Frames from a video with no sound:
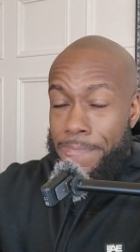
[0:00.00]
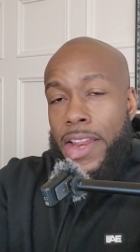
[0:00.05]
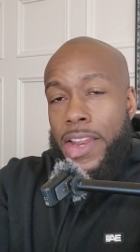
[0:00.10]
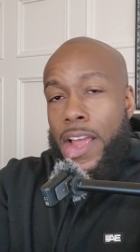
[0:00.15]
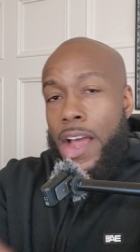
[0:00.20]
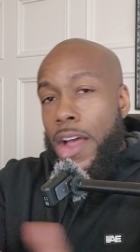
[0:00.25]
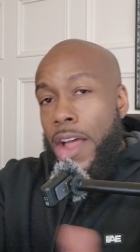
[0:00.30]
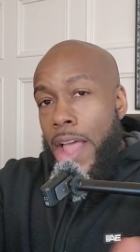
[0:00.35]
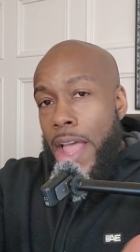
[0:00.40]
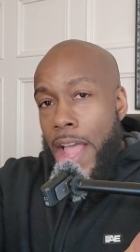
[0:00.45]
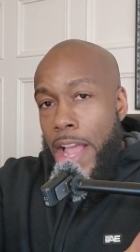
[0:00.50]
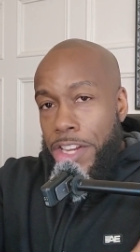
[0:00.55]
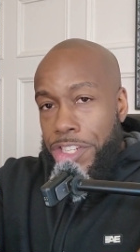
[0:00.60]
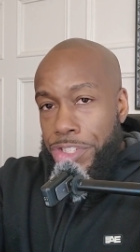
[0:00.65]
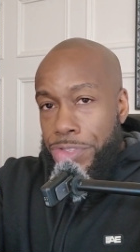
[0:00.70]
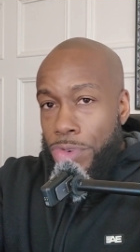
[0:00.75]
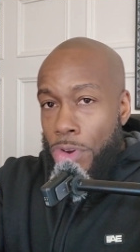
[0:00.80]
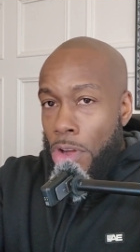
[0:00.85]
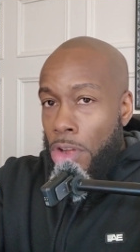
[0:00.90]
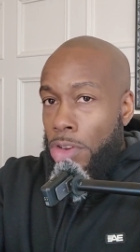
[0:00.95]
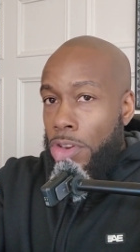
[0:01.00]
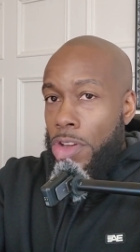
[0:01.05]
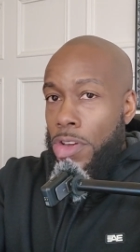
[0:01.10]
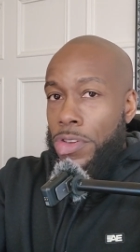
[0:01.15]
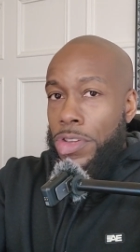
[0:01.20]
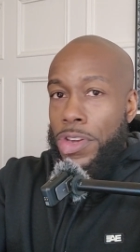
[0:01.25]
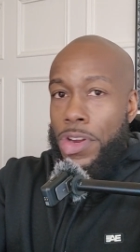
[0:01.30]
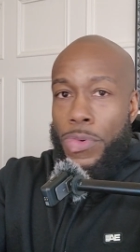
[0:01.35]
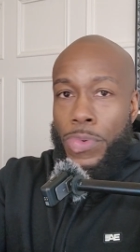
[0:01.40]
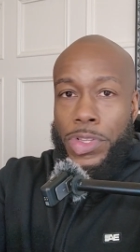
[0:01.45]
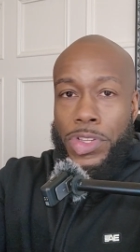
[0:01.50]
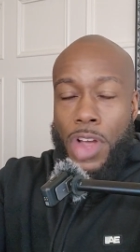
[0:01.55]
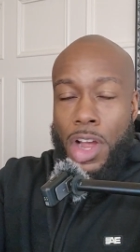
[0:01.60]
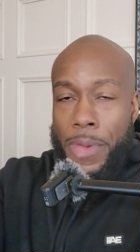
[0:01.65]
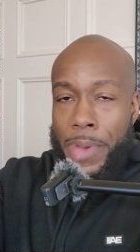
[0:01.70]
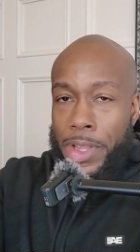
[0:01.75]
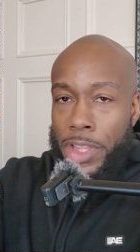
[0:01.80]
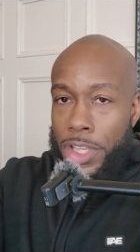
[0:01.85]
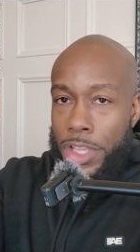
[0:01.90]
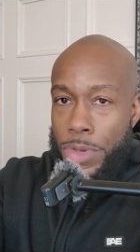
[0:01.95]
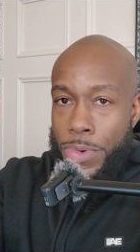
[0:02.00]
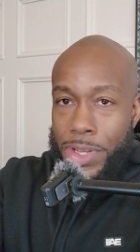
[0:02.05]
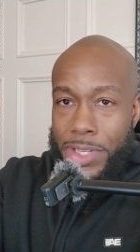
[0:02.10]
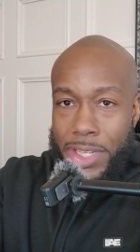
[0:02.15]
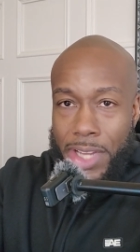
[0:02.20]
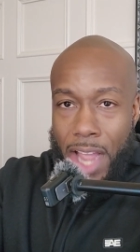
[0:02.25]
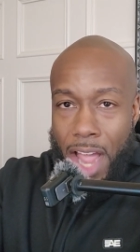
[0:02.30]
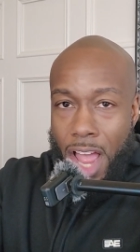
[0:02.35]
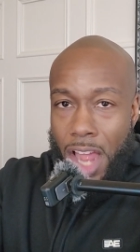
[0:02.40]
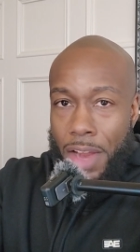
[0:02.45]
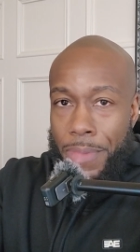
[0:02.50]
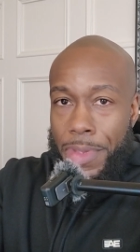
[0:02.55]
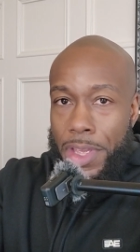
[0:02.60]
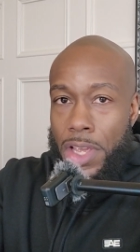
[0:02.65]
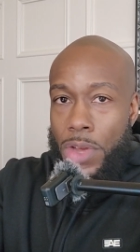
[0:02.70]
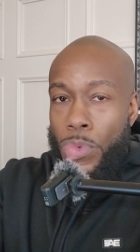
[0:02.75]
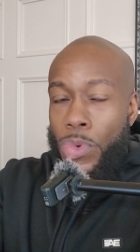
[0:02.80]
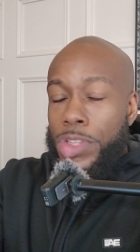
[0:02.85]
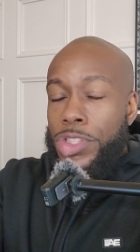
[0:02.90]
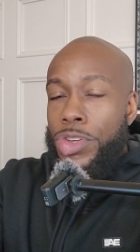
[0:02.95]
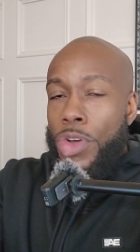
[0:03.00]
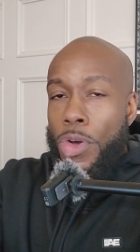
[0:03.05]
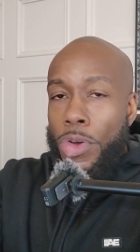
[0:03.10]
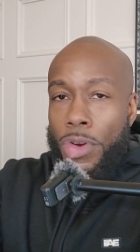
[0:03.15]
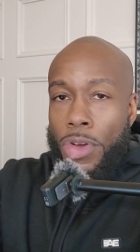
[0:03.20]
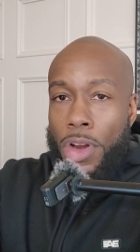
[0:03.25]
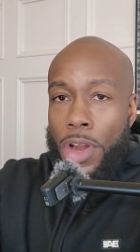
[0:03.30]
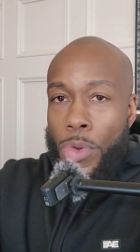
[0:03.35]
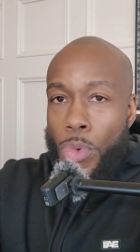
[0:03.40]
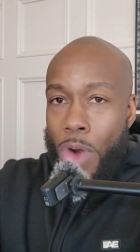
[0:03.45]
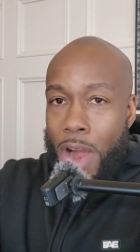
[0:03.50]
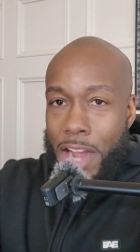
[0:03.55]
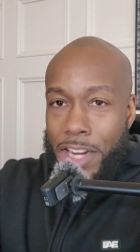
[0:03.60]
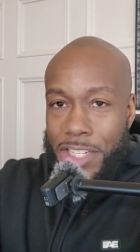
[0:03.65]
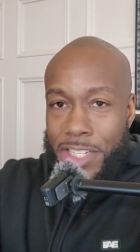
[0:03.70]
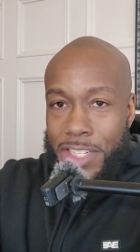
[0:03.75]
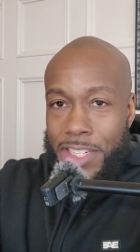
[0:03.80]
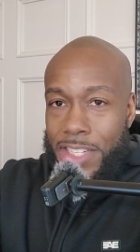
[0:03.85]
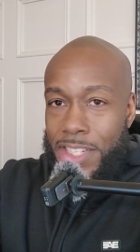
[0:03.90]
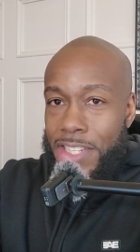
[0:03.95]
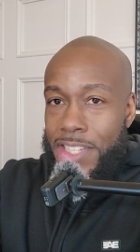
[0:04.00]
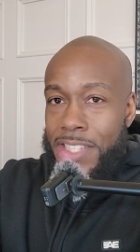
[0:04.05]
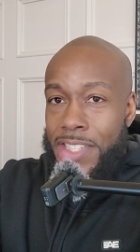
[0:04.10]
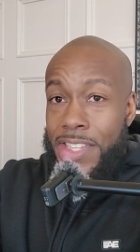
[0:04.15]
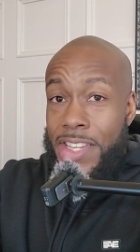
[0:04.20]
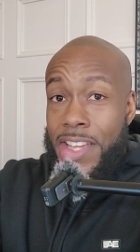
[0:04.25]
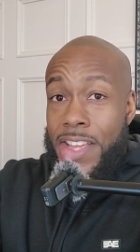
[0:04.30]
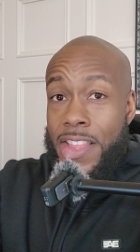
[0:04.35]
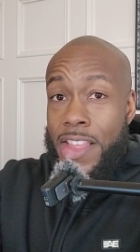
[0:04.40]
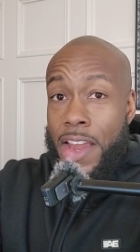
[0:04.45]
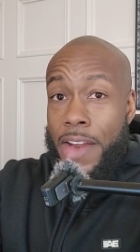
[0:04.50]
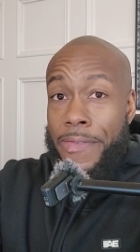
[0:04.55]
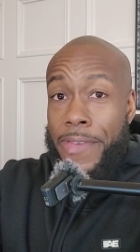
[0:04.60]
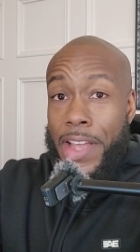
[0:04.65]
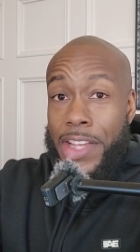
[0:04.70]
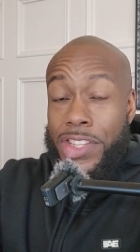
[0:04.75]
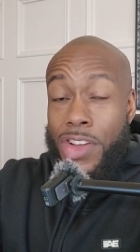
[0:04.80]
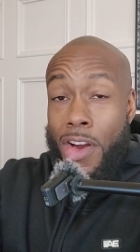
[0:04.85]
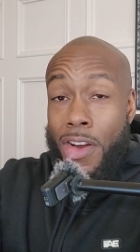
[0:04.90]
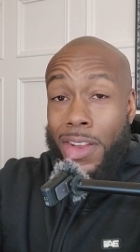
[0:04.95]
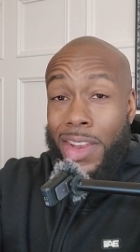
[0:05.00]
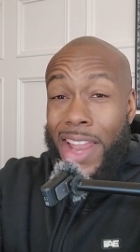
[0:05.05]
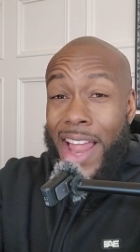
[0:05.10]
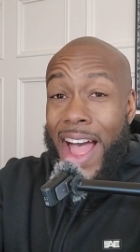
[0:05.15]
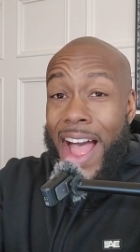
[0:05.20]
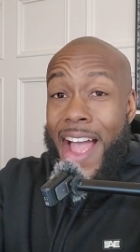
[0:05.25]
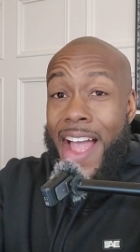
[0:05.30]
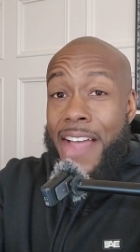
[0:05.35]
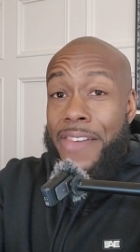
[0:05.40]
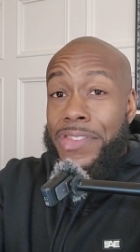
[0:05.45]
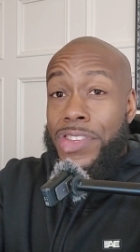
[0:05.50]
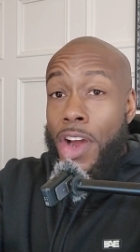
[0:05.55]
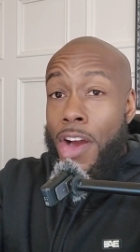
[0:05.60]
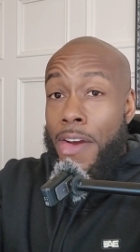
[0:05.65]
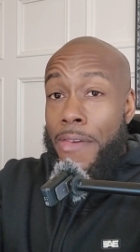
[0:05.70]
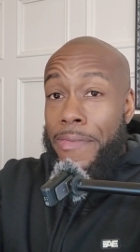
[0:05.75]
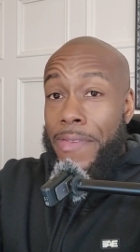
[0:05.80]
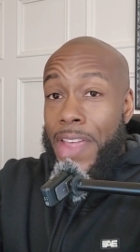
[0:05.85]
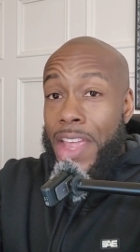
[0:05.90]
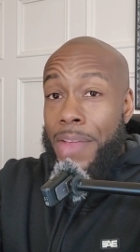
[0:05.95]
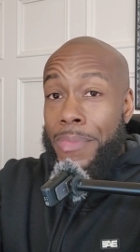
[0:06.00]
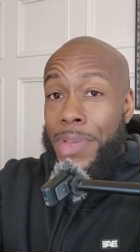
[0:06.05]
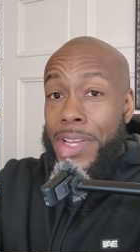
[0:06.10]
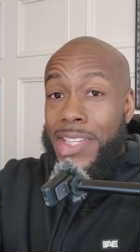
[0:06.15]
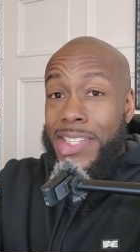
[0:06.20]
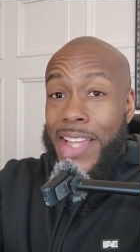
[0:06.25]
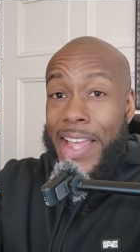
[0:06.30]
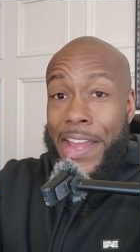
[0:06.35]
Now, as you all know, you know, we talk about the US economy, what's going on in Washington DC that affects our lives, our families,